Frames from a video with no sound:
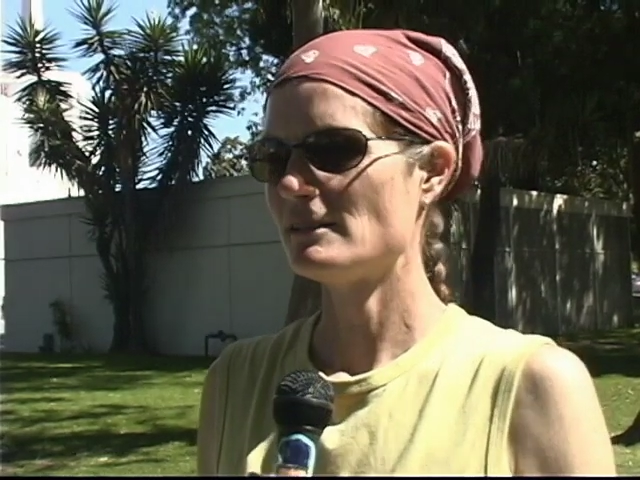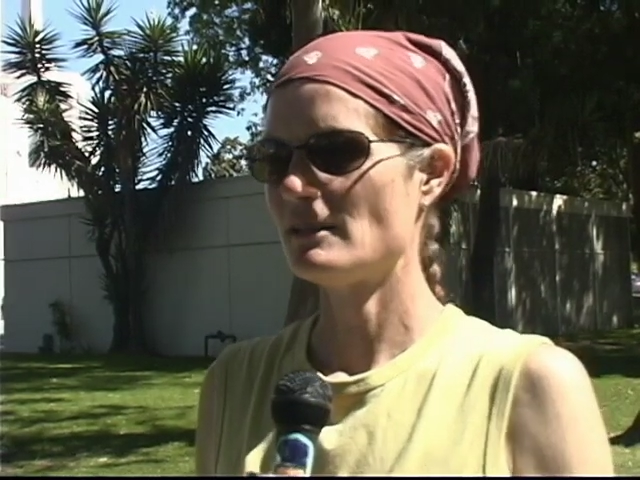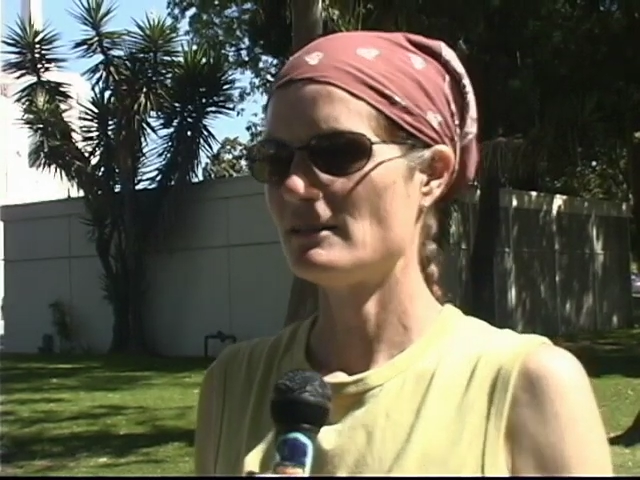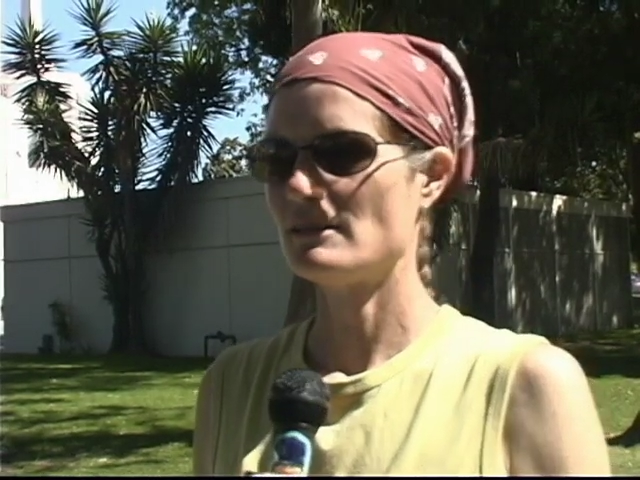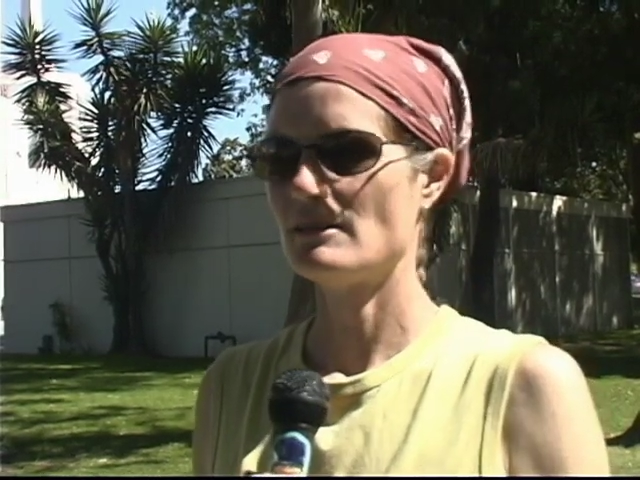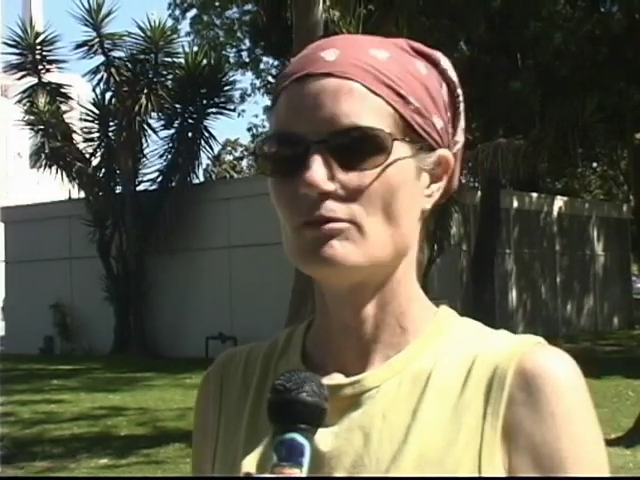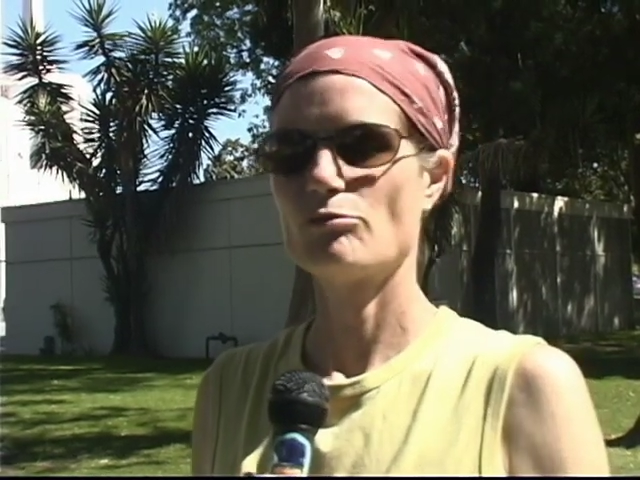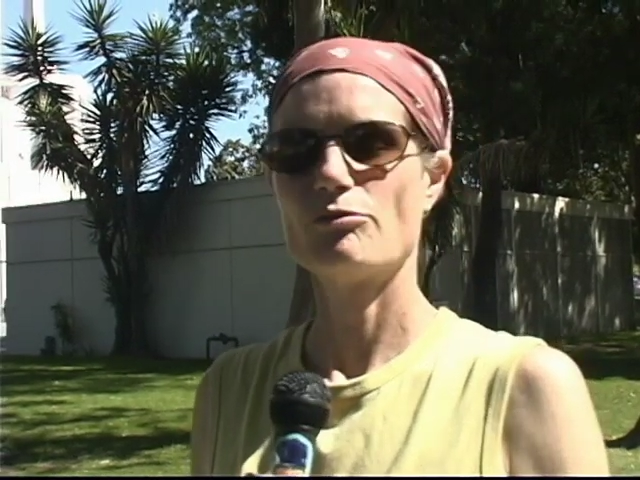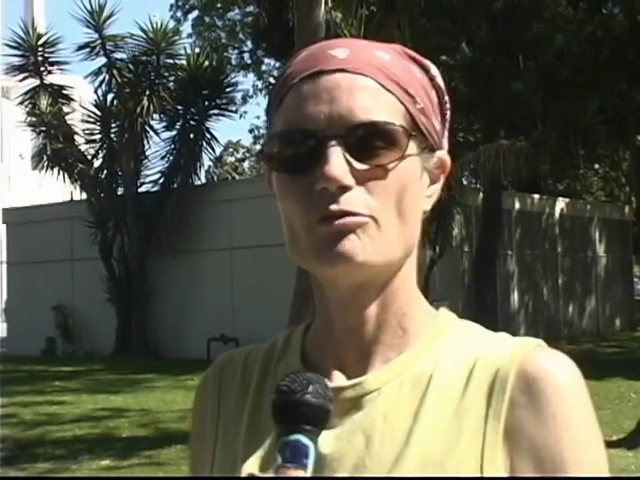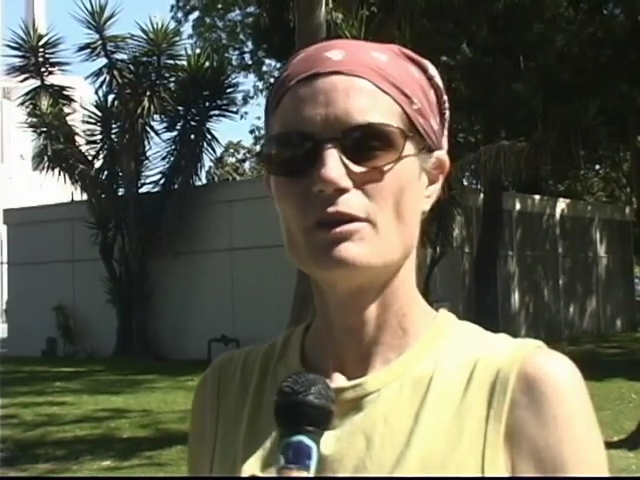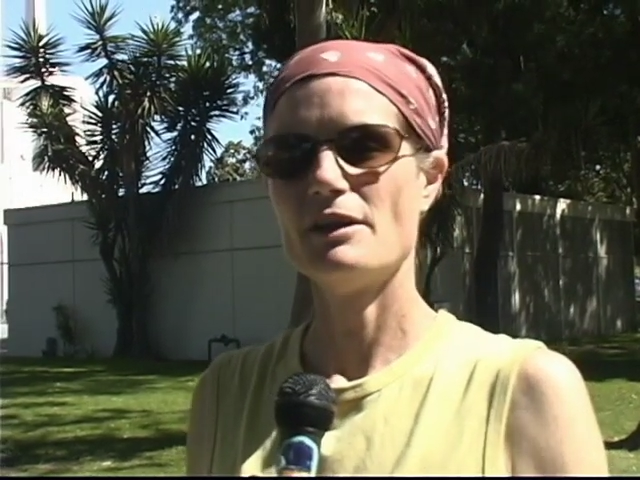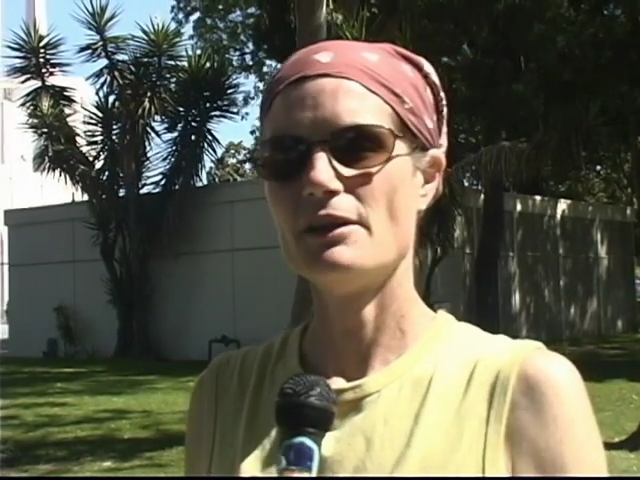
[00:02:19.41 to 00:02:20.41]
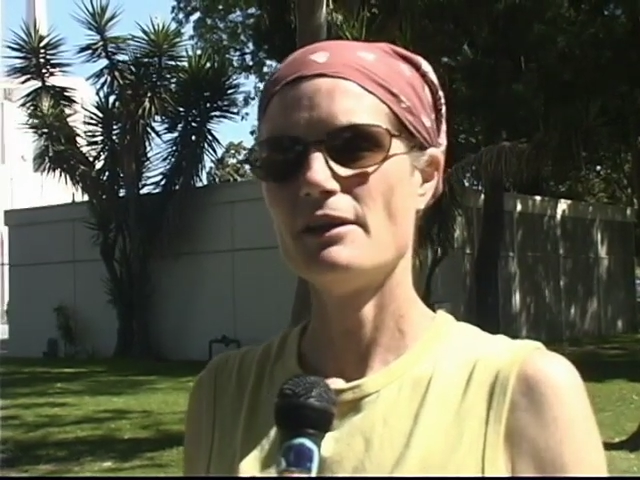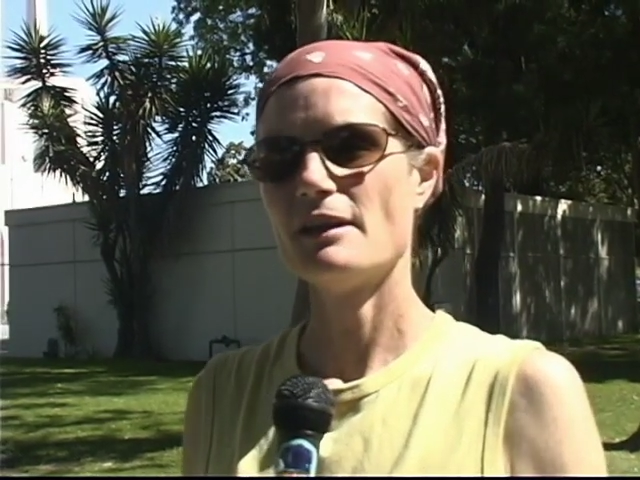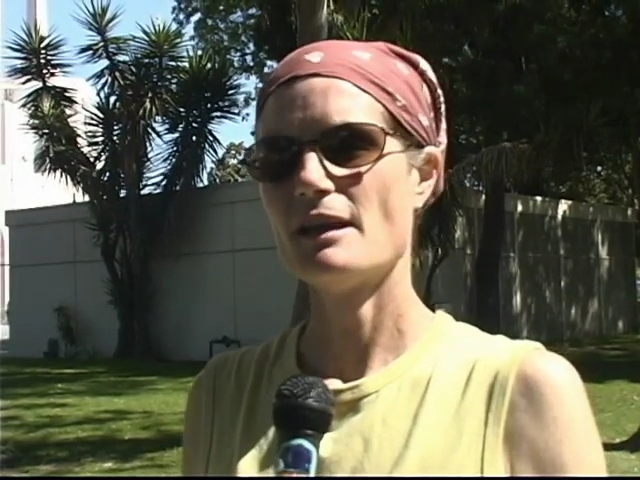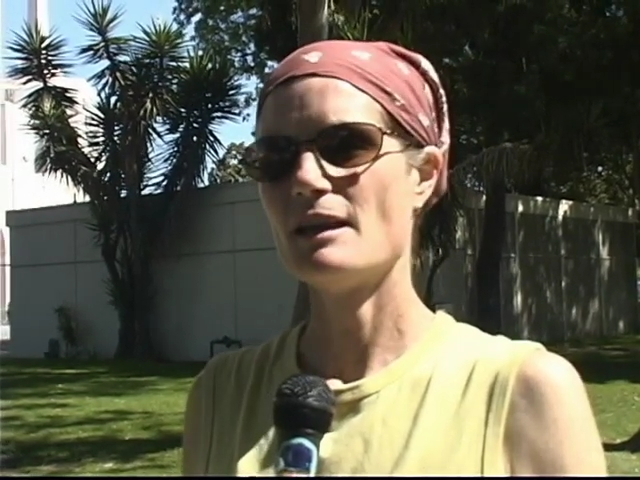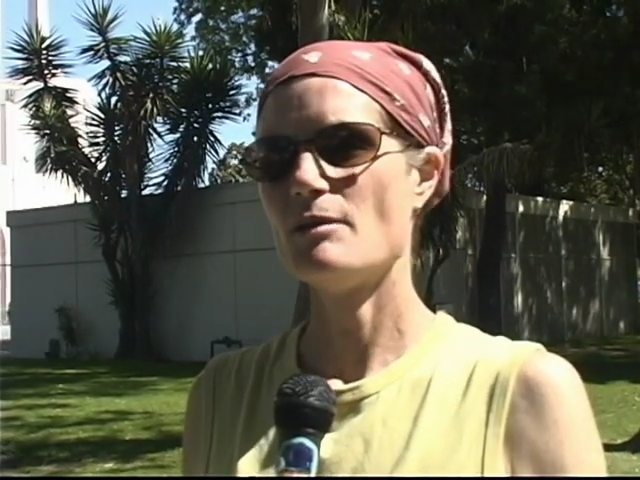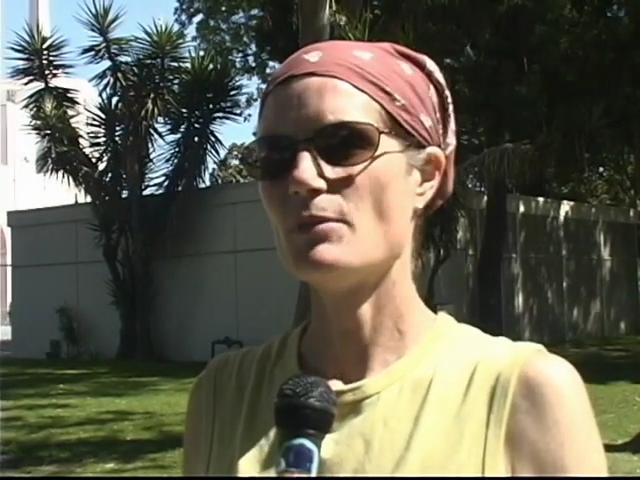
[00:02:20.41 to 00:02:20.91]
It's free.
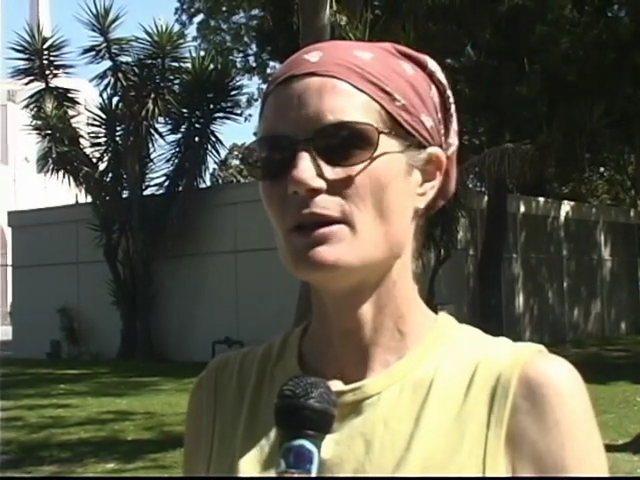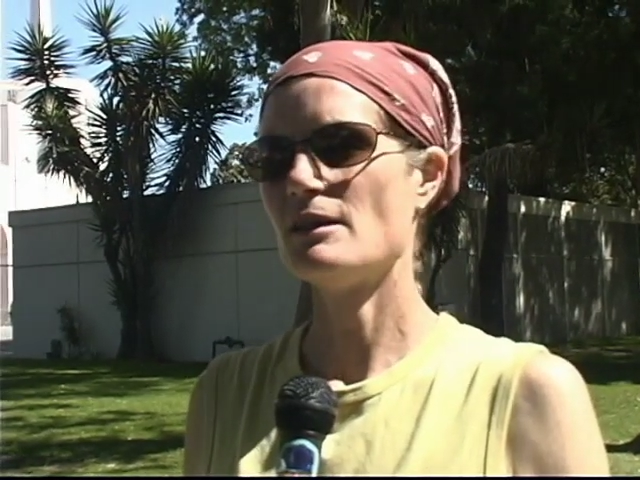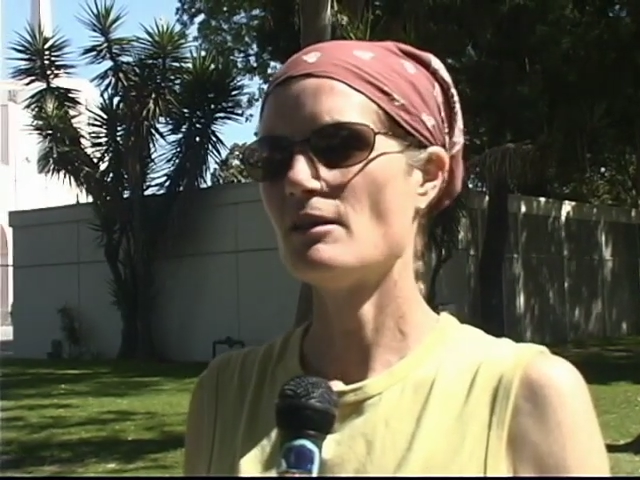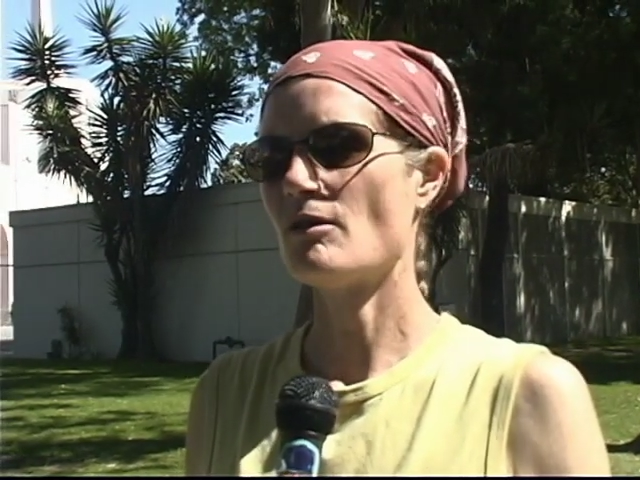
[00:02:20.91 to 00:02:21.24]
Anybody that